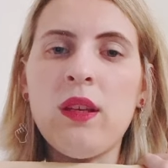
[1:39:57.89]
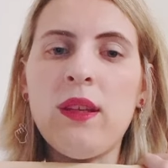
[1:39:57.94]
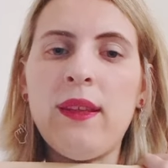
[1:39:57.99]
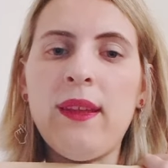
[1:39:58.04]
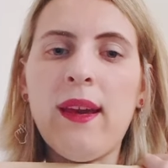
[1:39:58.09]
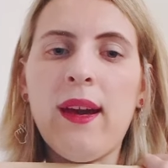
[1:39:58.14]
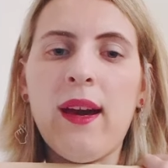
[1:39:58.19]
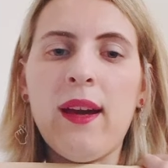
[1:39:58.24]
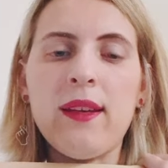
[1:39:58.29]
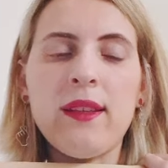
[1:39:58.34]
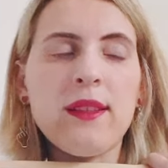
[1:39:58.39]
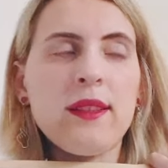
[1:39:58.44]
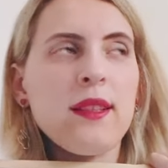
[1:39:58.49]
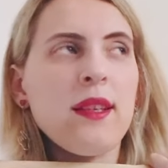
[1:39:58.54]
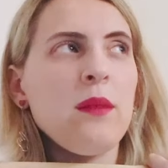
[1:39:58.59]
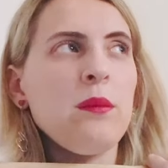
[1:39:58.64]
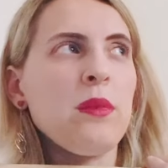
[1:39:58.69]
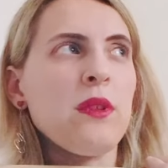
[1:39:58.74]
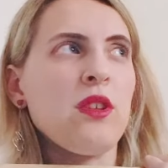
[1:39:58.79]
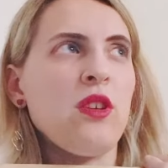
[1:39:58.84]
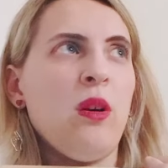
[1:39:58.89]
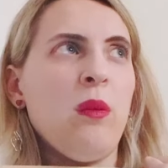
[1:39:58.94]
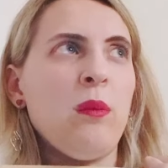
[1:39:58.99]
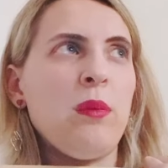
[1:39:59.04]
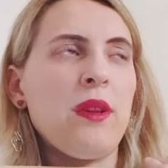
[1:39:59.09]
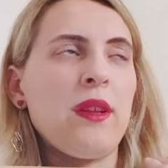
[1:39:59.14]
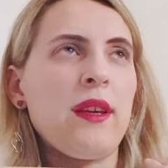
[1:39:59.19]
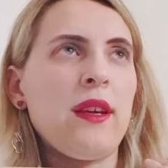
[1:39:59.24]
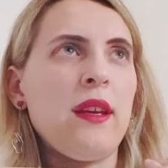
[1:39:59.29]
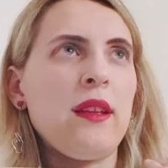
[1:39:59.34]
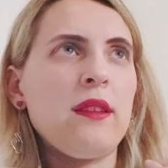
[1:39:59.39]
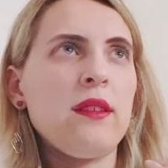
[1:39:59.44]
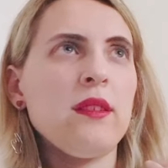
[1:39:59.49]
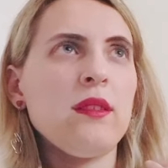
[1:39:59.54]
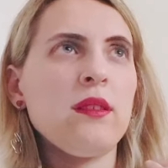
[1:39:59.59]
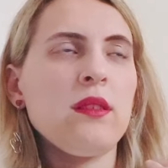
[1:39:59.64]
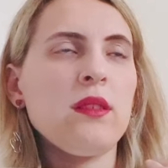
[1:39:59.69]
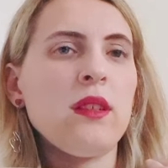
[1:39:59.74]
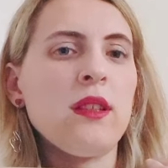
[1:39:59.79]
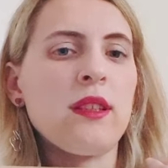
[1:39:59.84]
Yeah, it can be
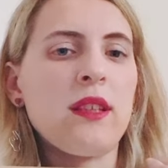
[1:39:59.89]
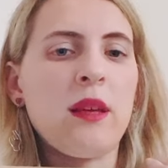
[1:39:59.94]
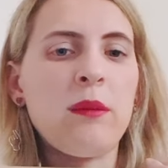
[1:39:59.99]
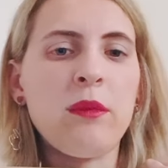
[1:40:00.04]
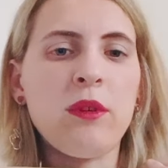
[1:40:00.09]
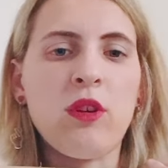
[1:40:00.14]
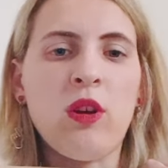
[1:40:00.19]
complicated. It can be